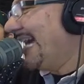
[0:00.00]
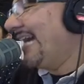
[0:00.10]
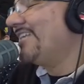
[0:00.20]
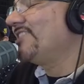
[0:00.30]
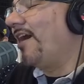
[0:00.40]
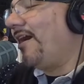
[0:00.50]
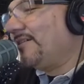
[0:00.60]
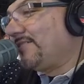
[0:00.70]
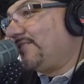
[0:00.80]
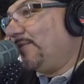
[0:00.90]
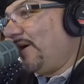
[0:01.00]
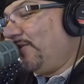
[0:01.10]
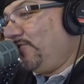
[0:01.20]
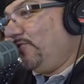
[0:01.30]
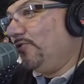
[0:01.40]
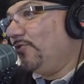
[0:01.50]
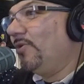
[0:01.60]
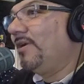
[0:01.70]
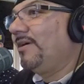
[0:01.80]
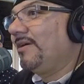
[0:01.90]
kind of talks about
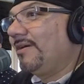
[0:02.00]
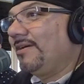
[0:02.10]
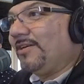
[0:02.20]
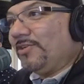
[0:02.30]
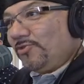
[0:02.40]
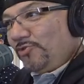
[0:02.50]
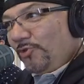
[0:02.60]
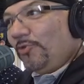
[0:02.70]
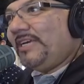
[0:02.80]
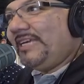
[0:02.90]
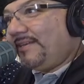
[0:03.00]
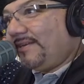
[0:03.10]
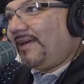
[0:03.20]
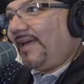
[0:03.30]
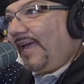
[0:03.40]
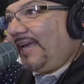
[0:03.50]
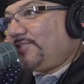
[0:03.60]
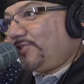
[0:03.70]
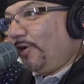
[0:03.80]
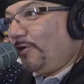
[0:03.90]
you doing a
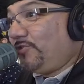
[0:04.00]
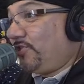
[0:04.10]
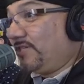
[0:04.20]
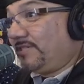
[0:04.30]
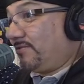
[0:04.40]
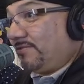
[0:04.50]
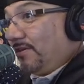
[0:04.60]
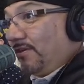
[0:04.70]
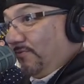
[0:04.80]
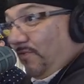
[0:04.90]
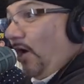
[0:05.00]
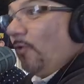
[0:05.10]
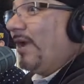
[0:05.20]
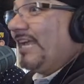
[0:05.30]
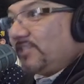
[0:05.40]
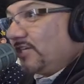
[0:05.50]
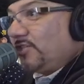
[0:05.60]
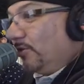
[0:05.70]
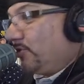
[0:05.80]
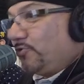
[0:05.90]
show, just a Ray J
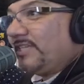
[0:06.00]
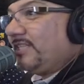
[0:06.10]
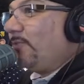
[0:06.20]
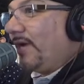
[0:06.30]
show, strictly